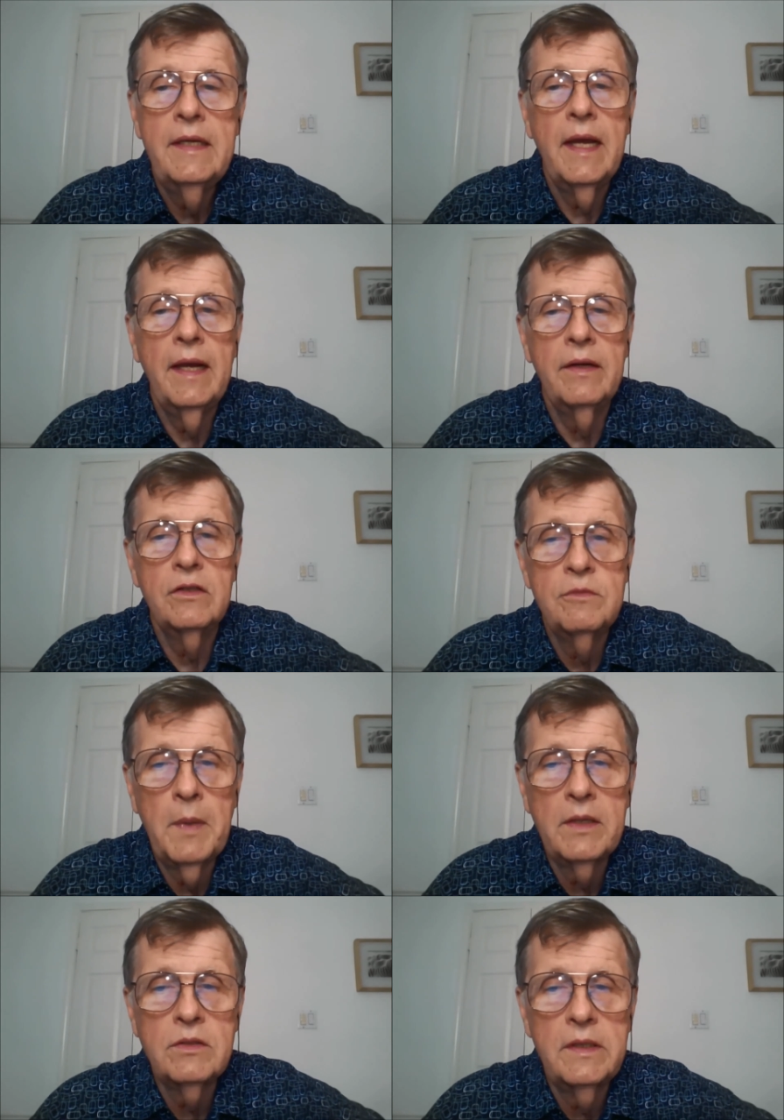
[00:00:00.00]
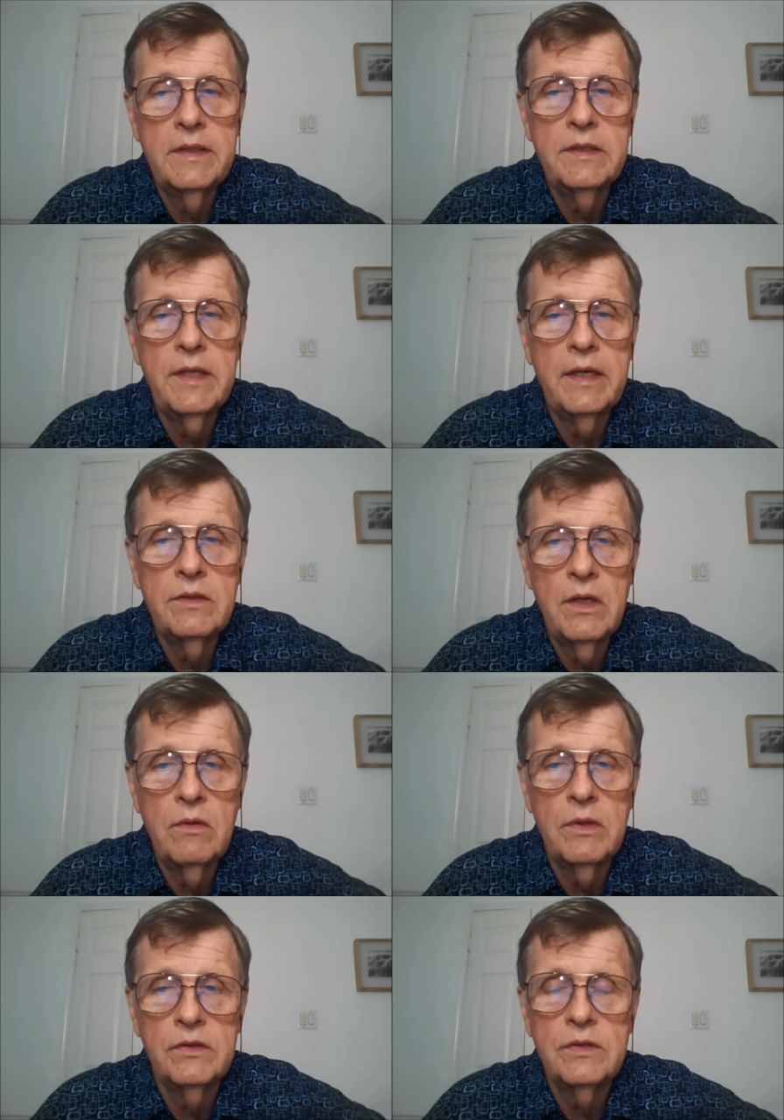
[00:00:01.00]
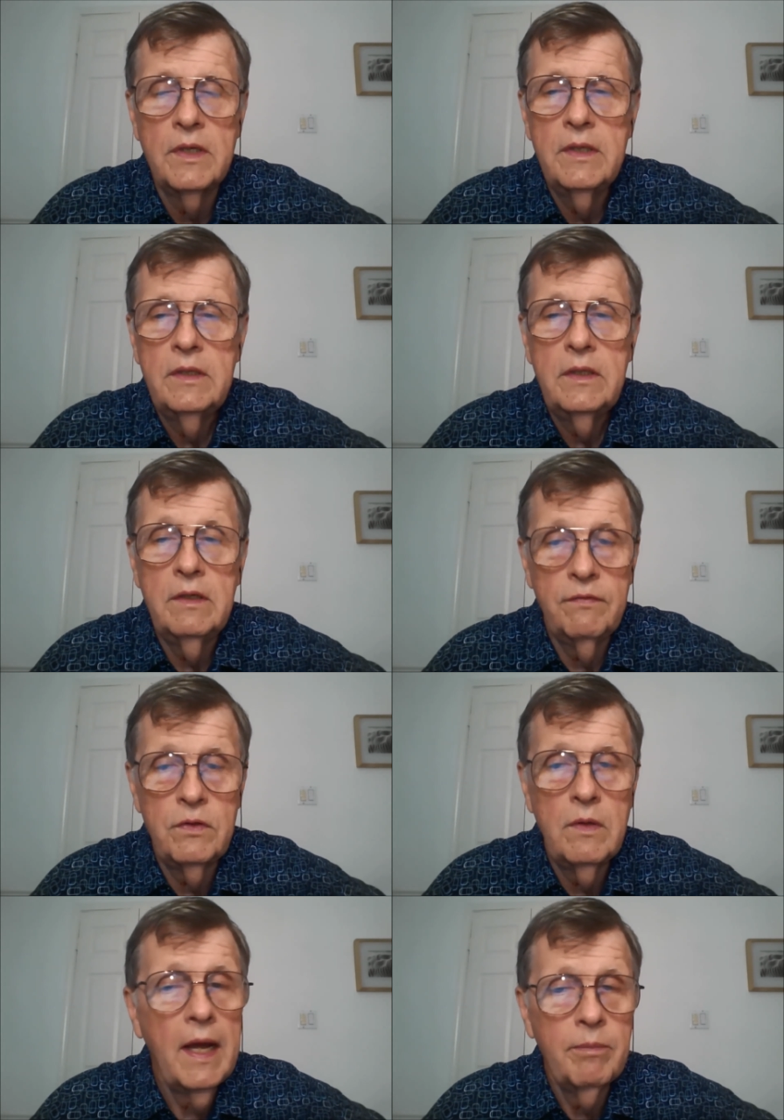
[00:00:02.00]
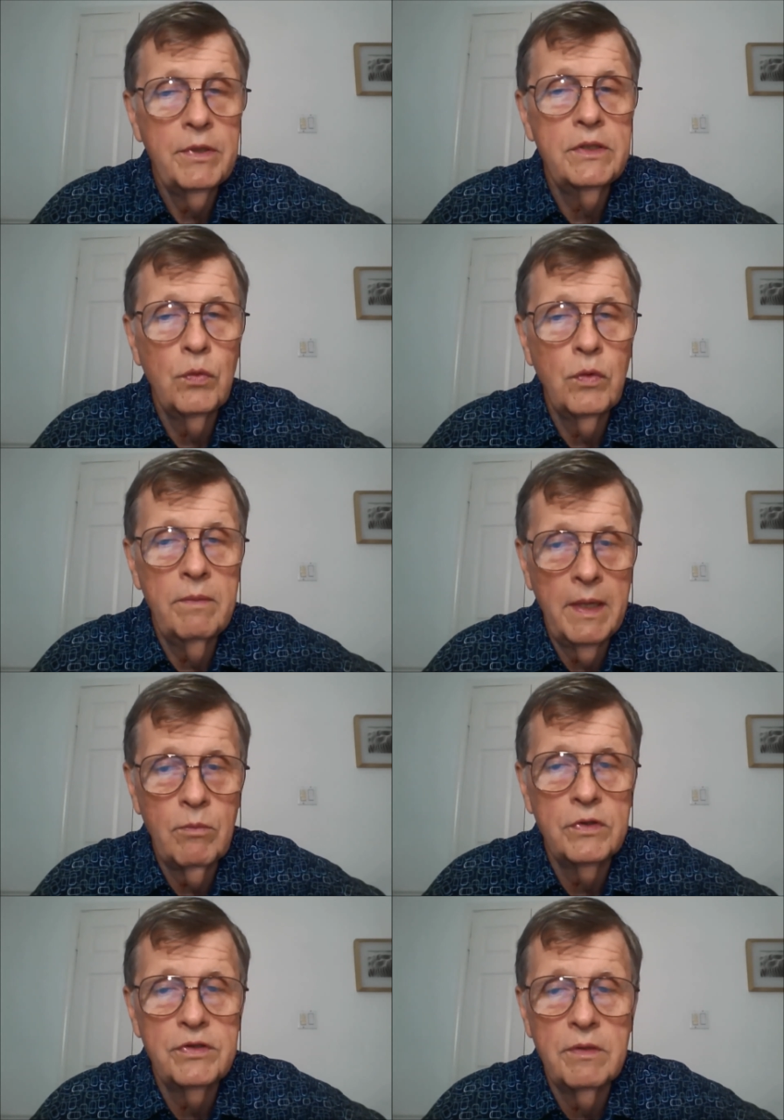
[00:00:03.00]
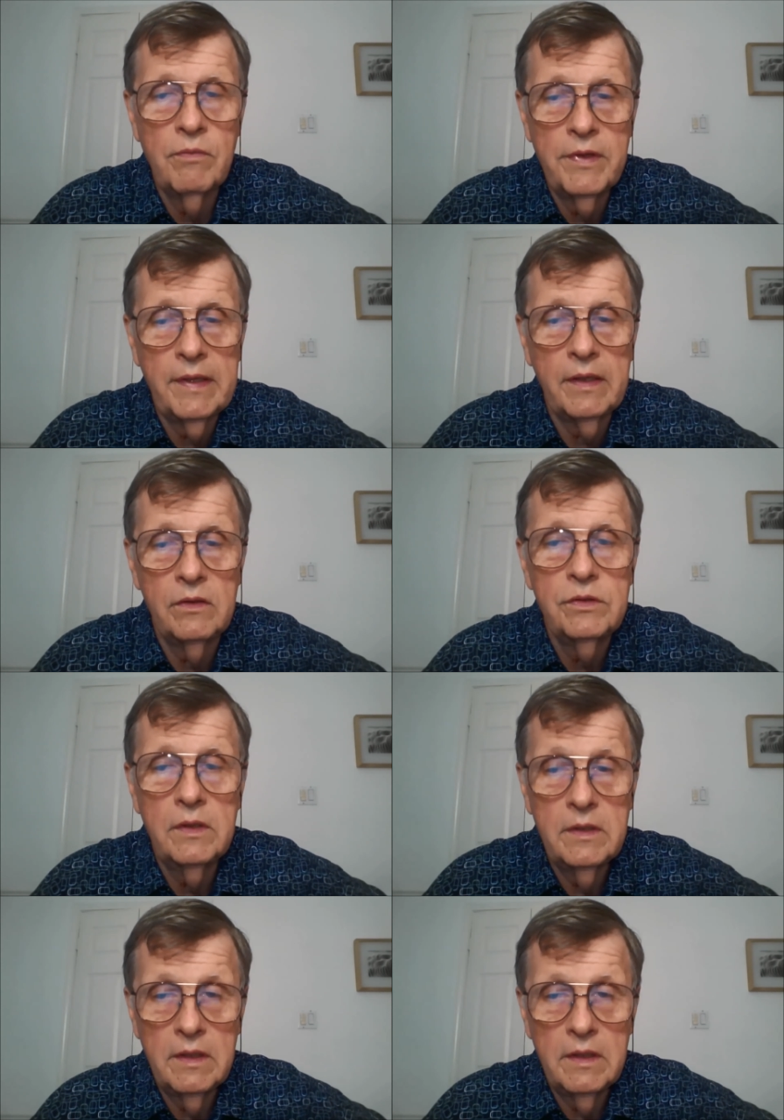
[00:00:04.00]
and especially take notice if you happen to remember some things,